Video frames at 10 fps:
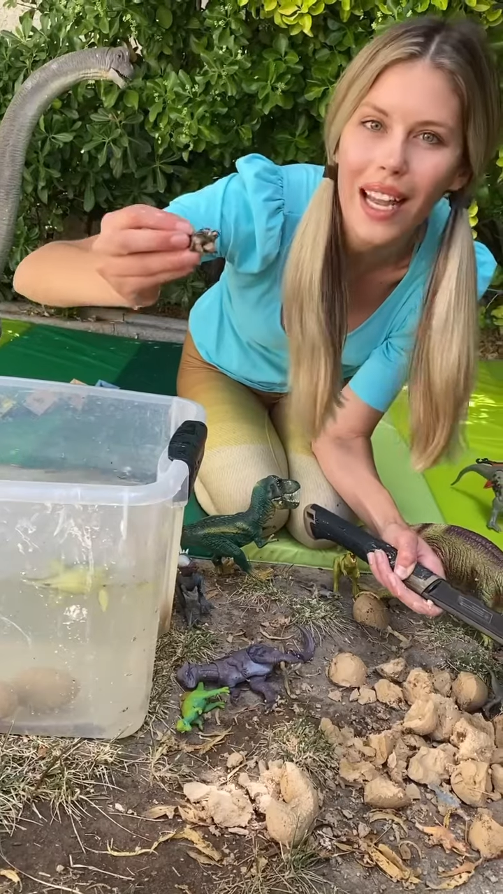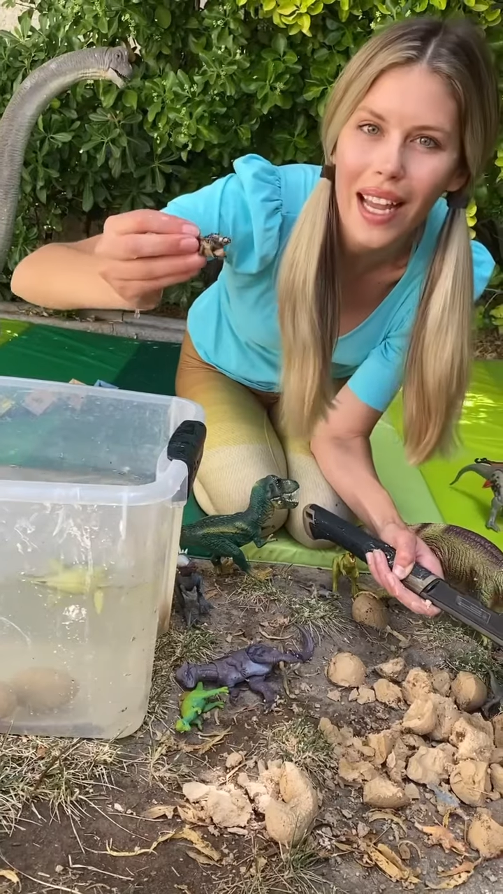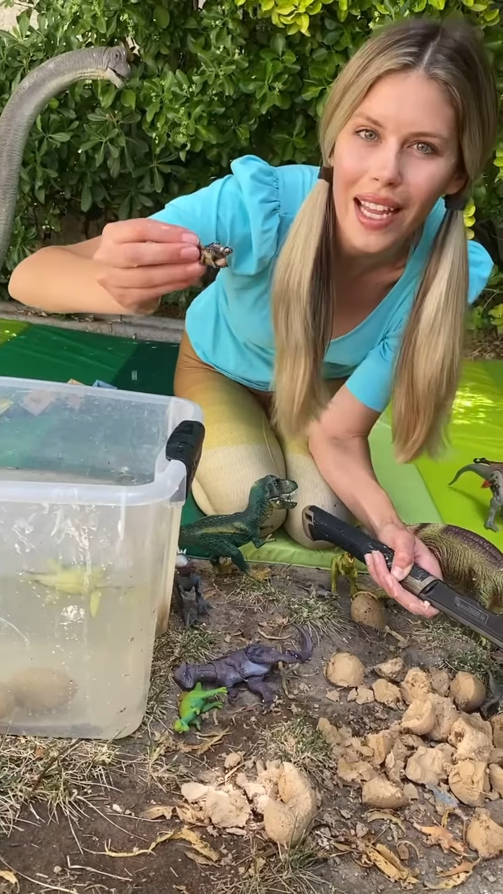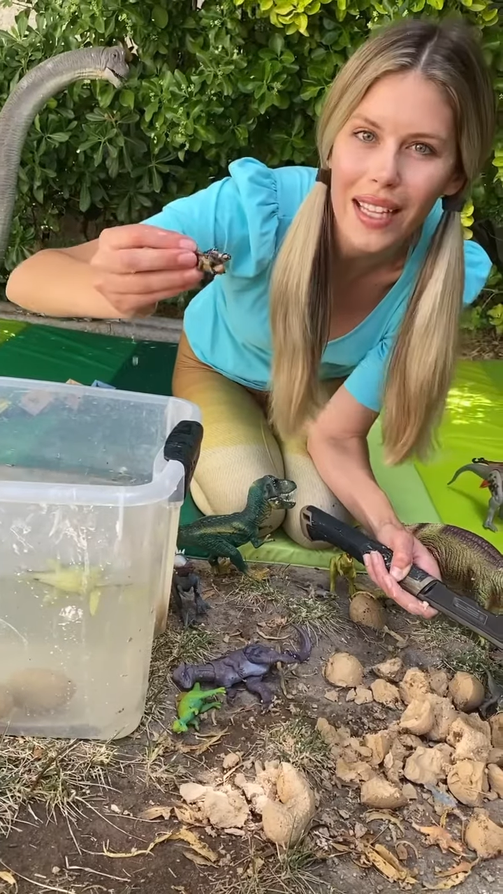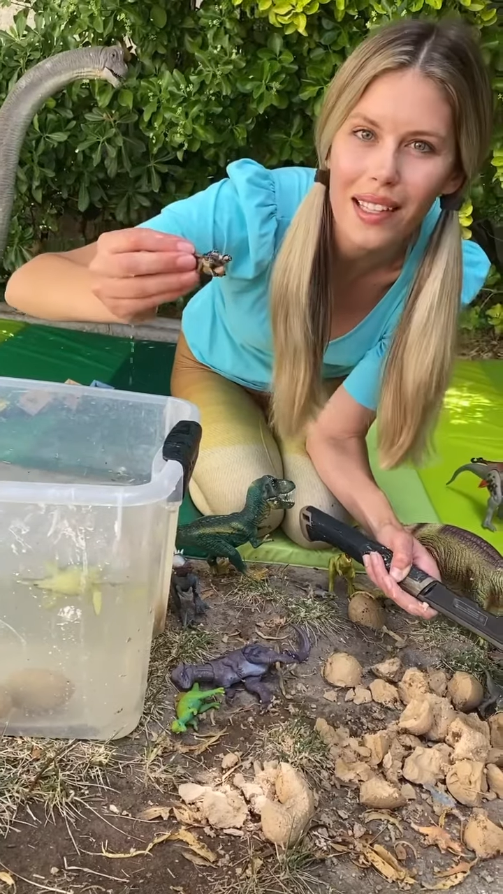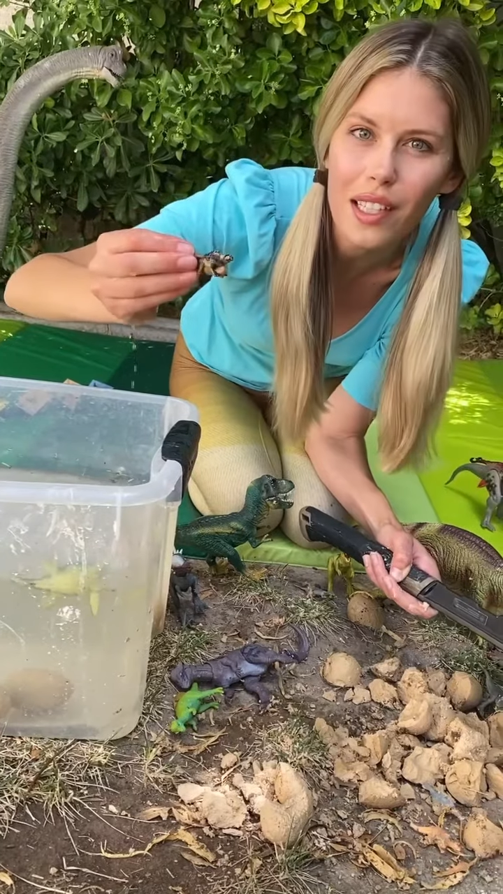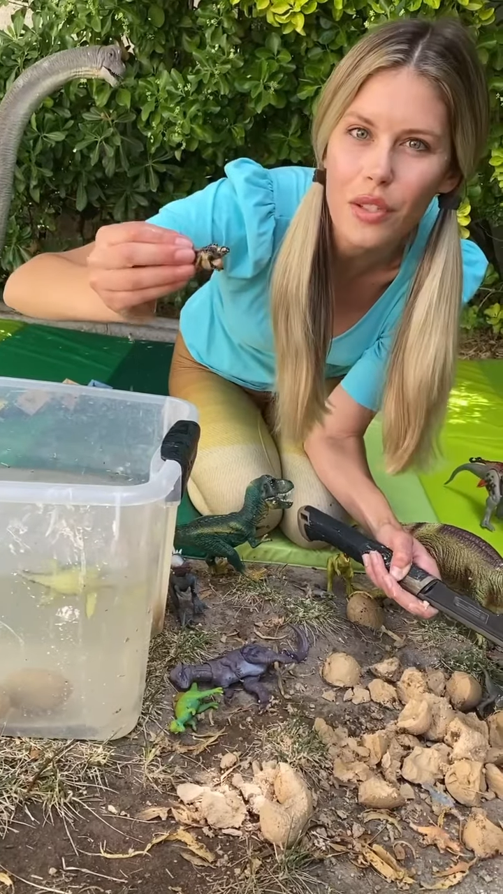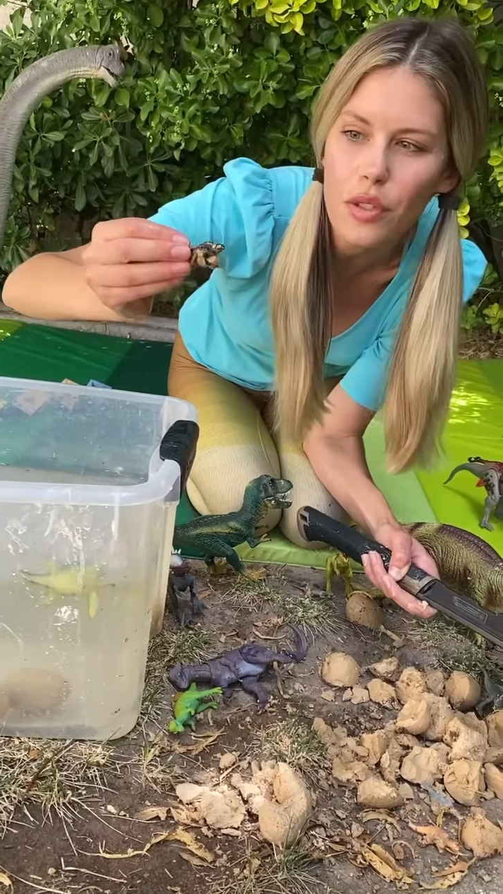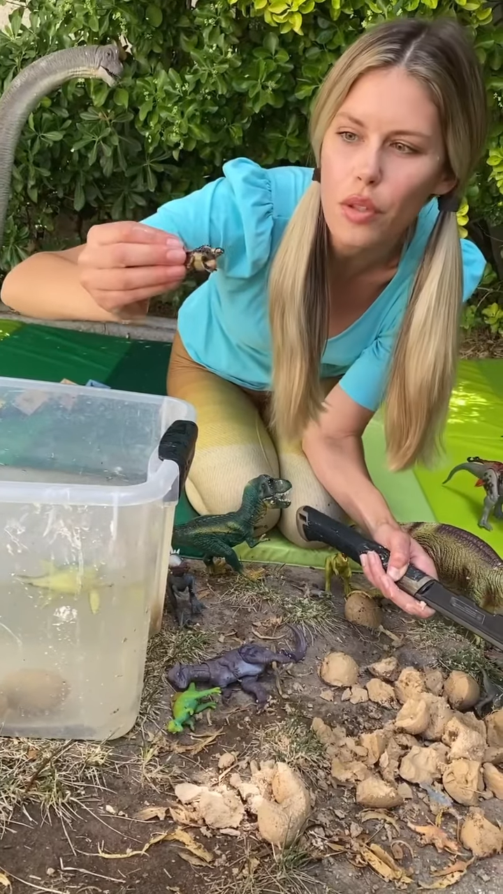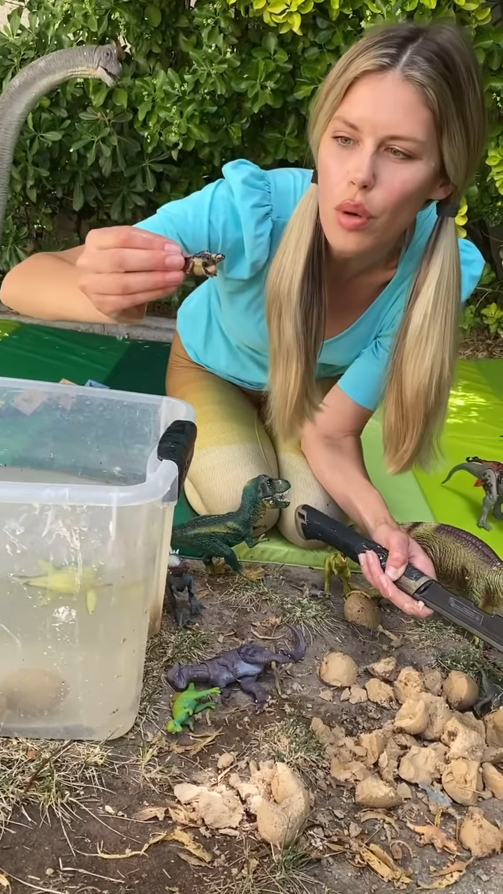
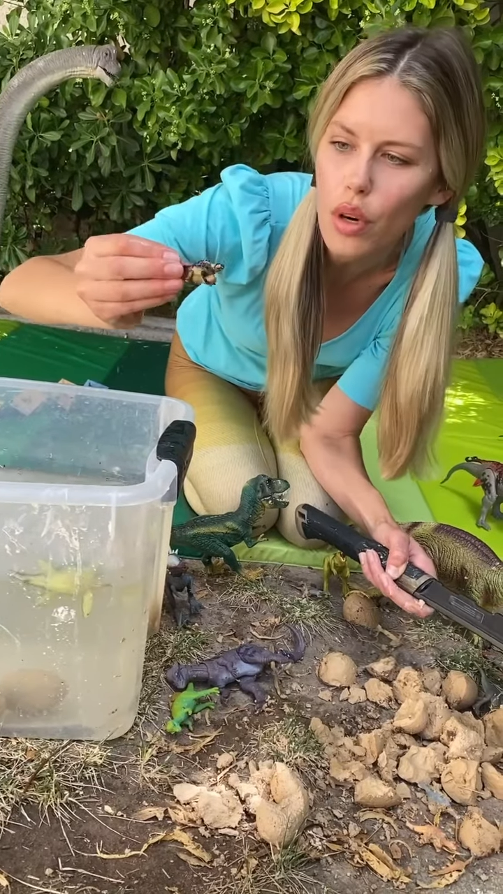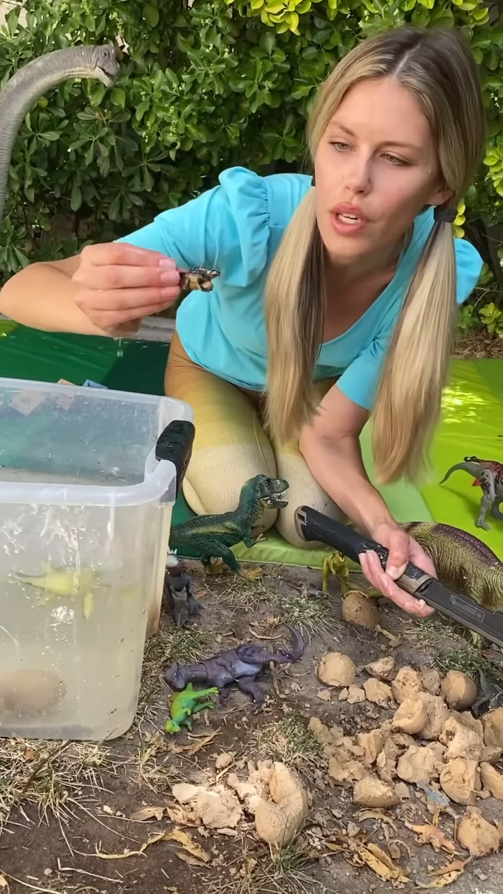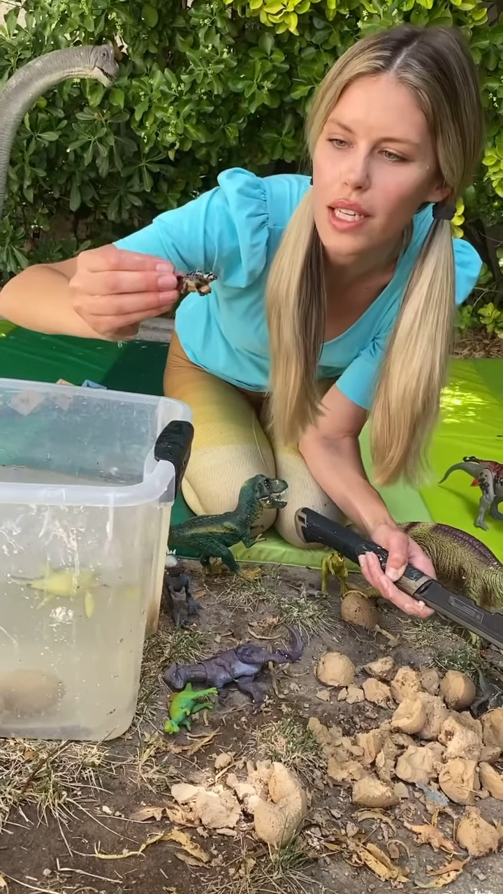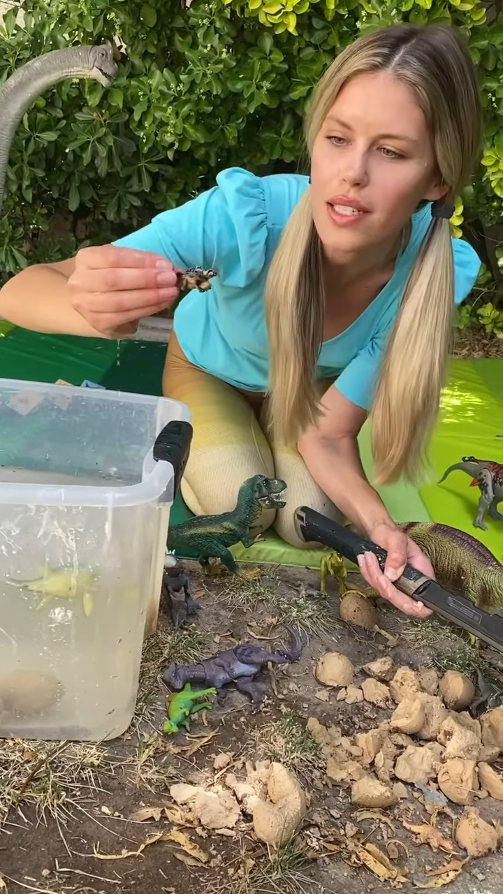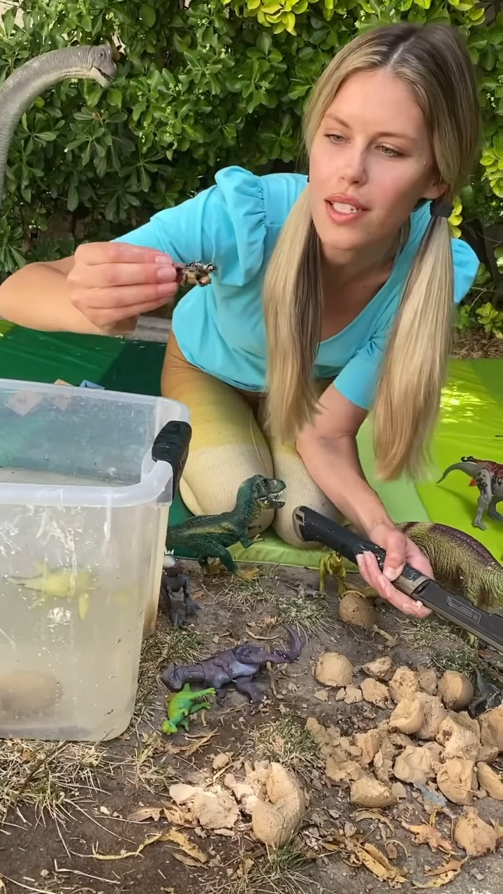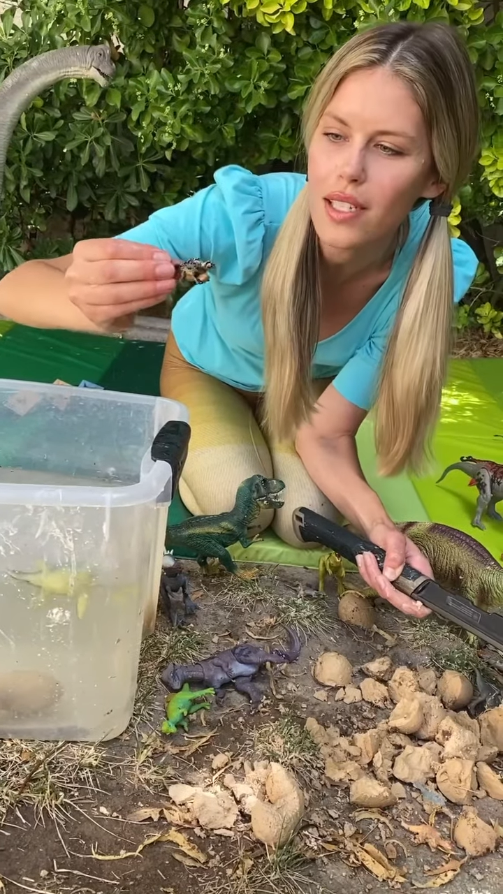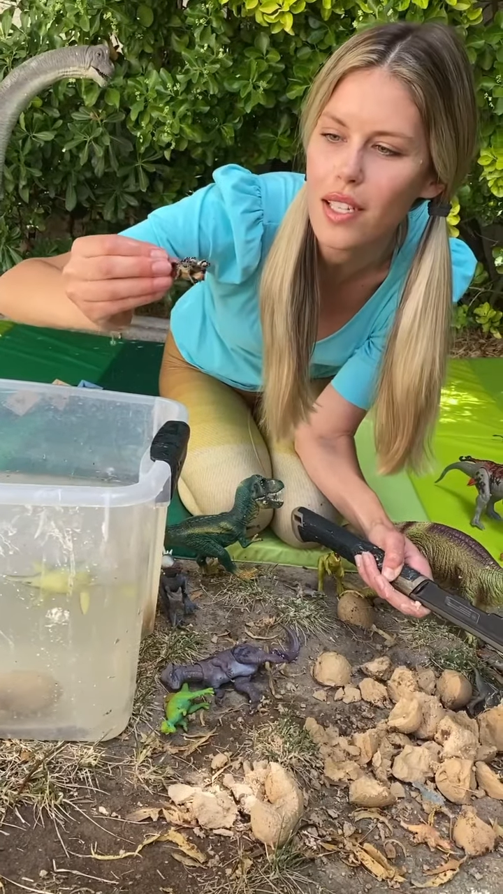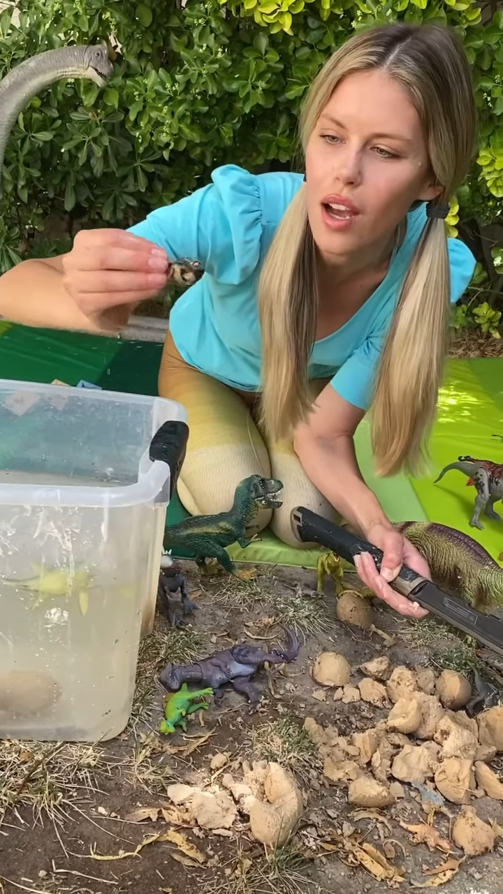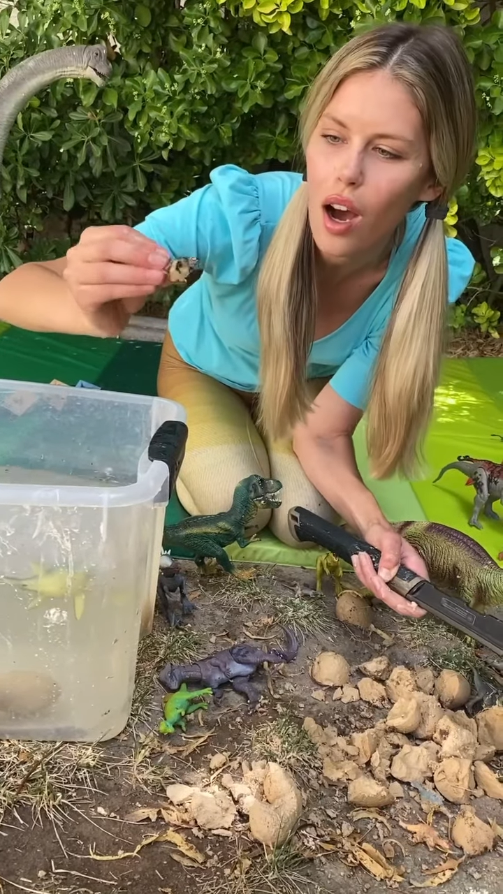ankylosaurus.